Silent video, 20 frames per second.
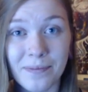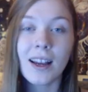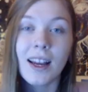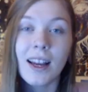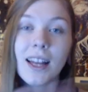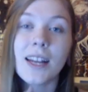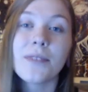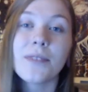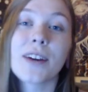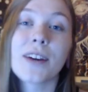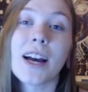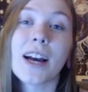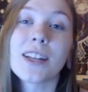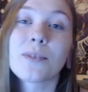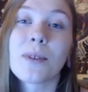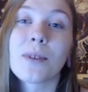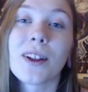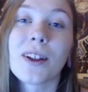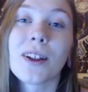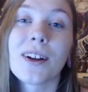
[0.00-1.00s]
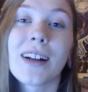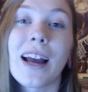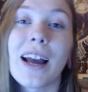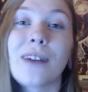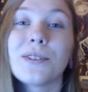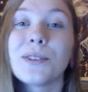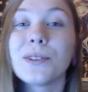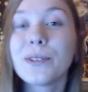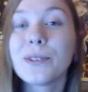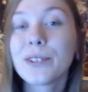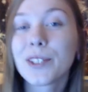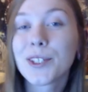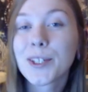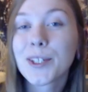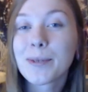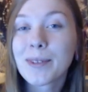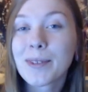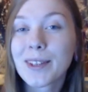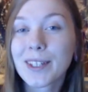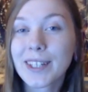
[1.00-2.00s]
If you guys want to learn how to lucid
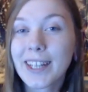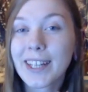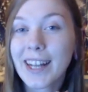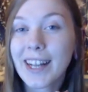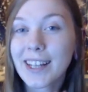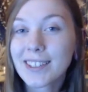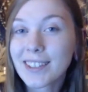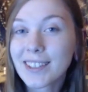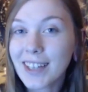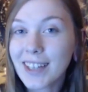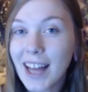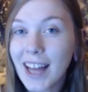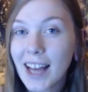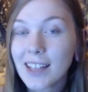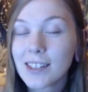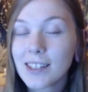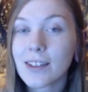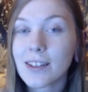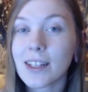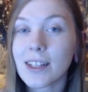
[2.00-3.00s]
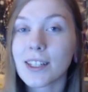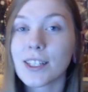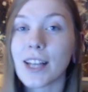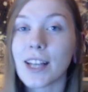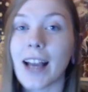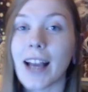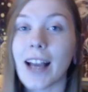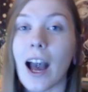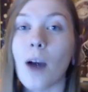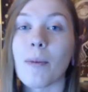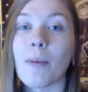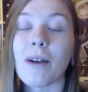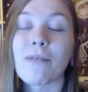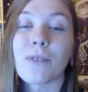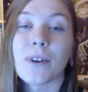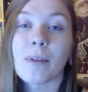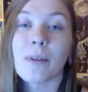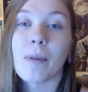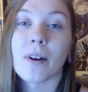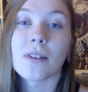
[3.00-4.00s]
dream in 30 days or less, you can check out my
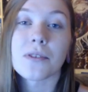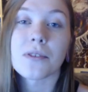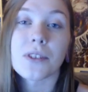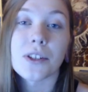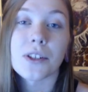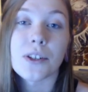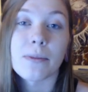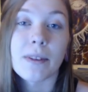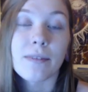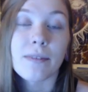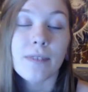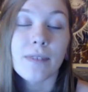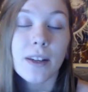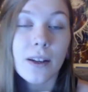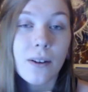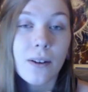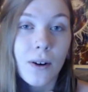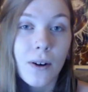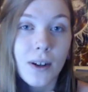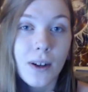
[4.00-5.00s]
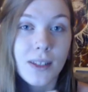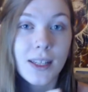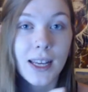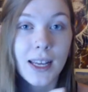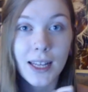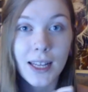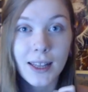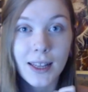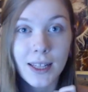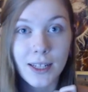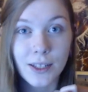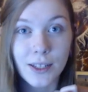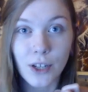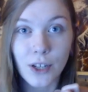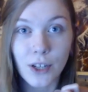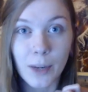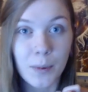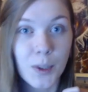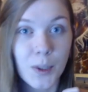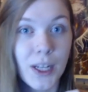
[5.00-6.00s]
40-part lucid dreaming video course in the
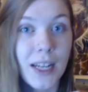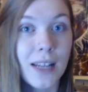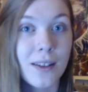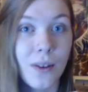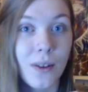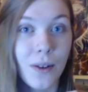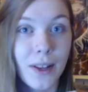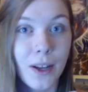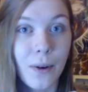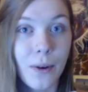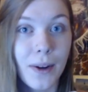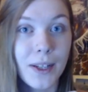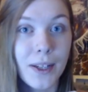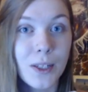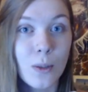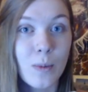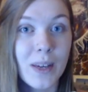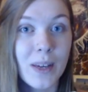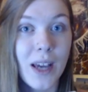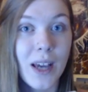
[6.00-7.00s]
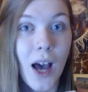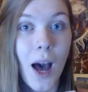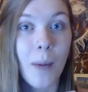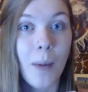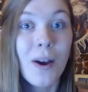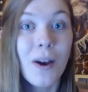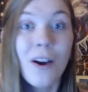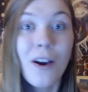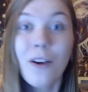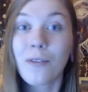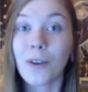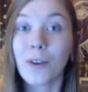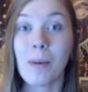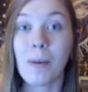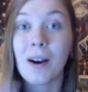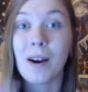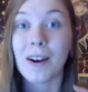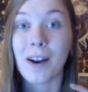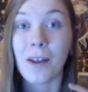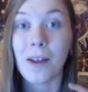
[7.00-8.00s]
description. It's only going to be up for
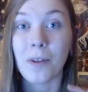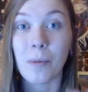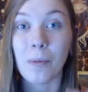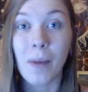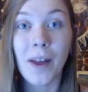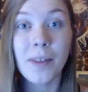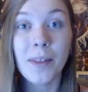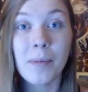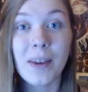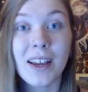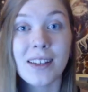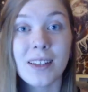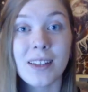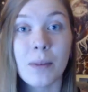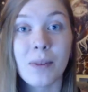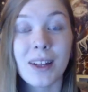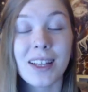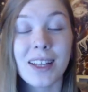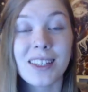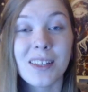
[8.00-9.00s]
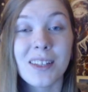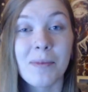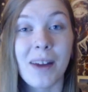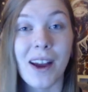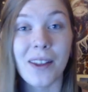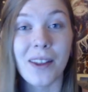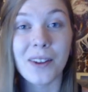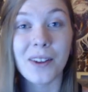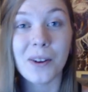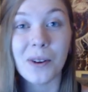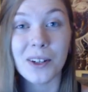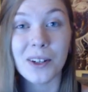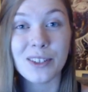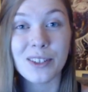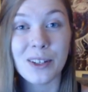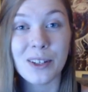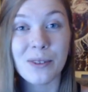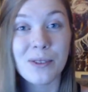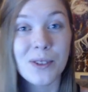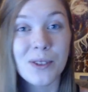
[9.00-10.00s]
about another month because I'm releasing my other course
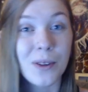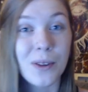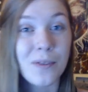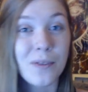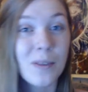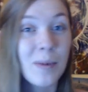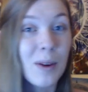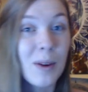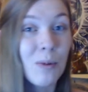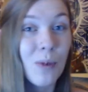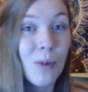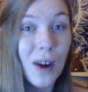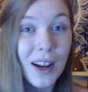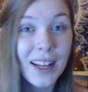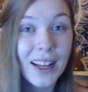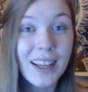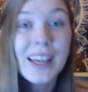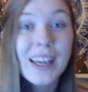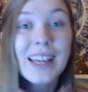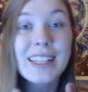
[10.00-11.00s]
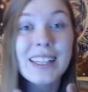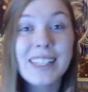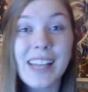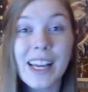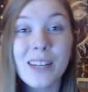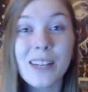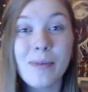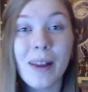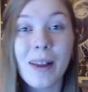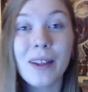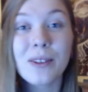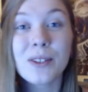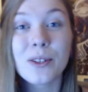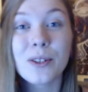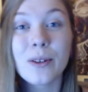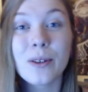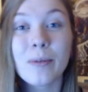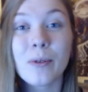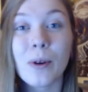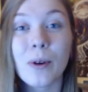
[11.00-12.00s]
soon. So if you've been wanting to get into my
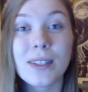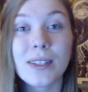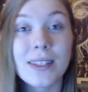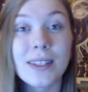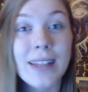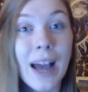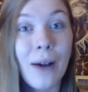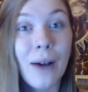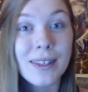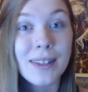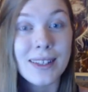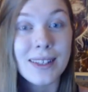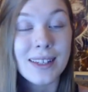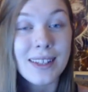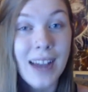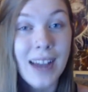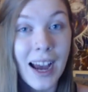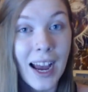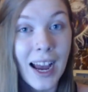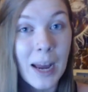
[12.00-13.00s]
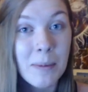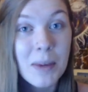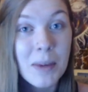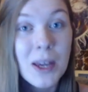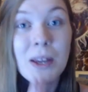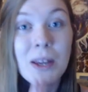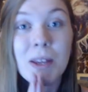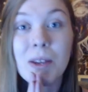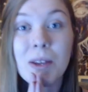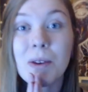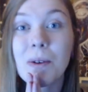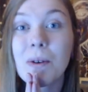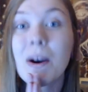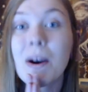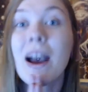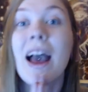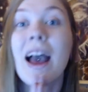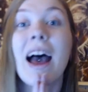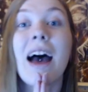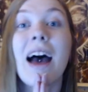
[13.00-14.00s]
lucid dream course, now is the time.
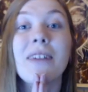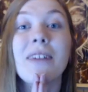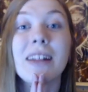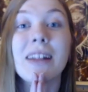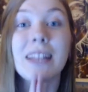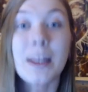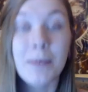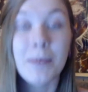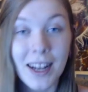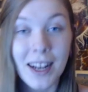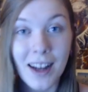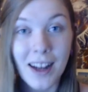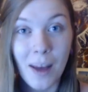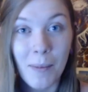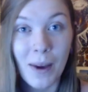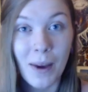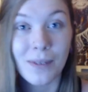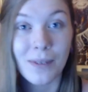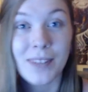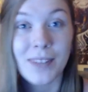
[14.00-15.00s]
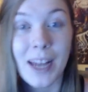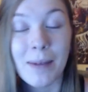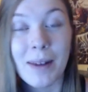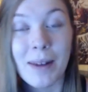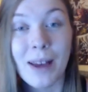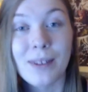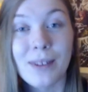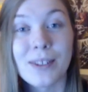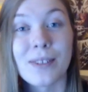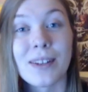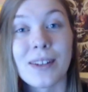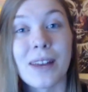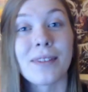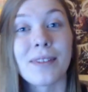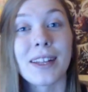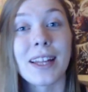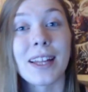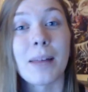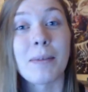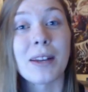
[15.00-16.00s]
You have a limited amount of time now, so
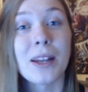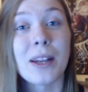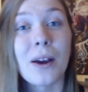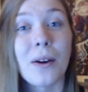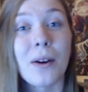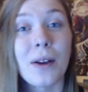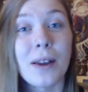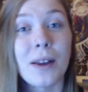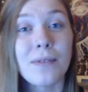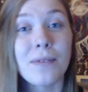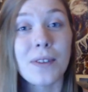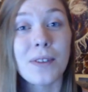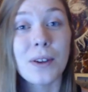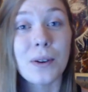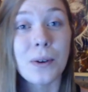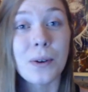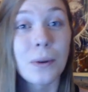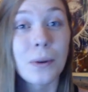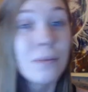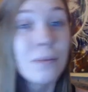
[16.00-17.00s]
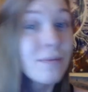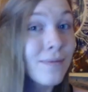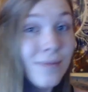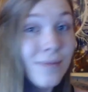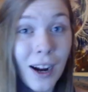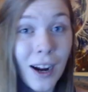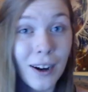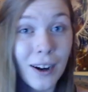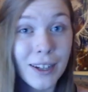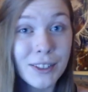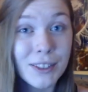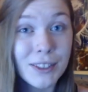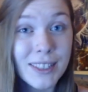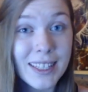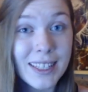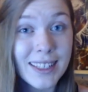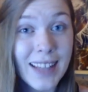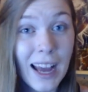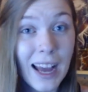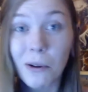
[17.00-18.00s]
definitely let me know if you are
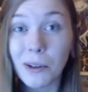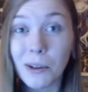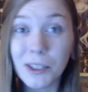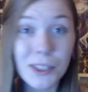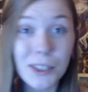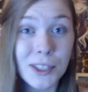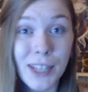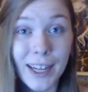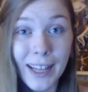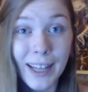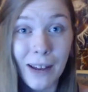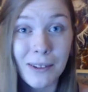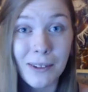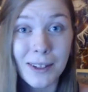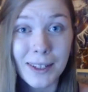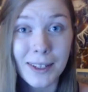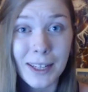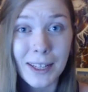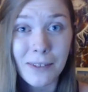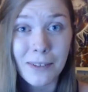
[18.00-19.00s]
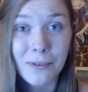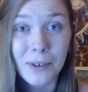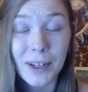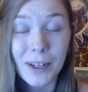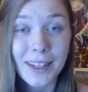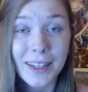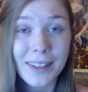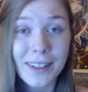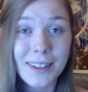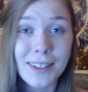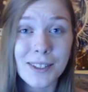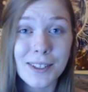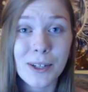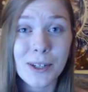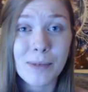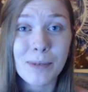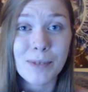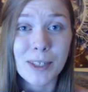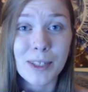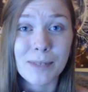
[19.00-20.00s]
interested in that, or just check out the link for it in the
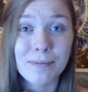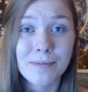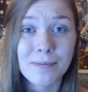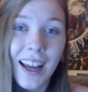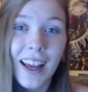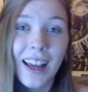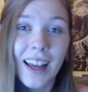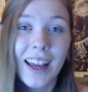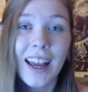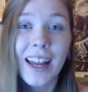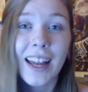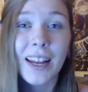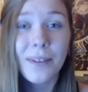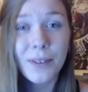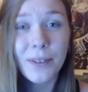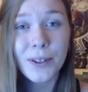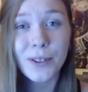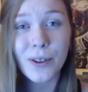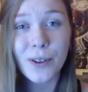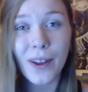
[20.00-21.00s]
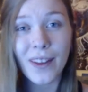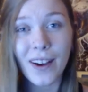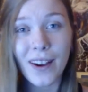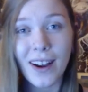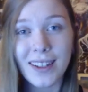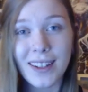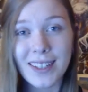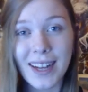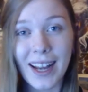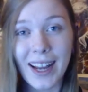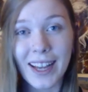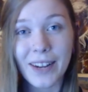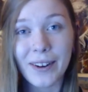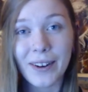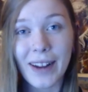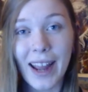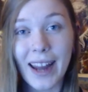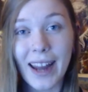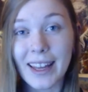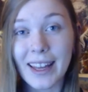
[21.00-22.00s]
description. And if you enjoy the content I
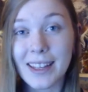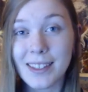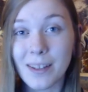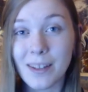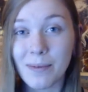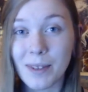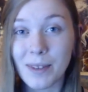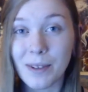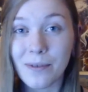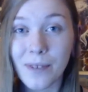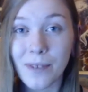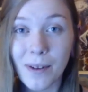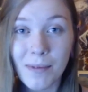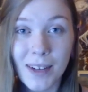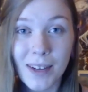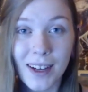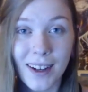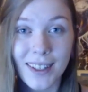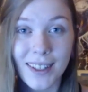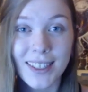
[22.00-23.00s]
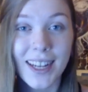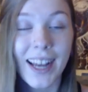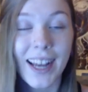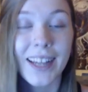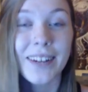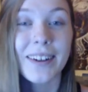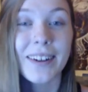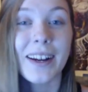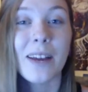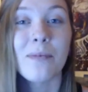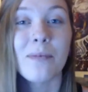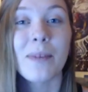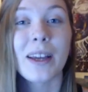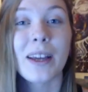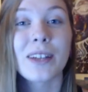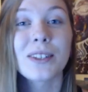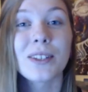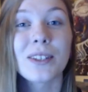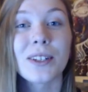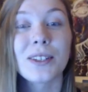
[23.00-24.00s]
create and get something from the content I create,
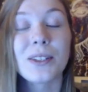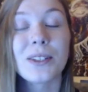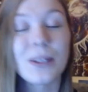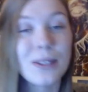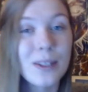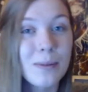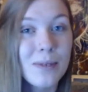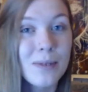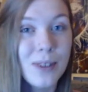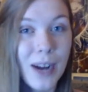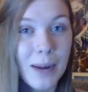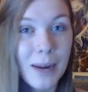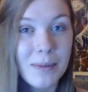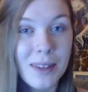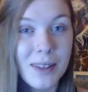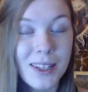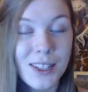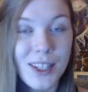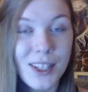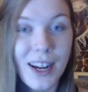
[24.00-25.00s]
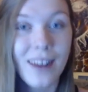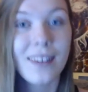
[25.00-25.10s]
make sure to subscribe to this channel.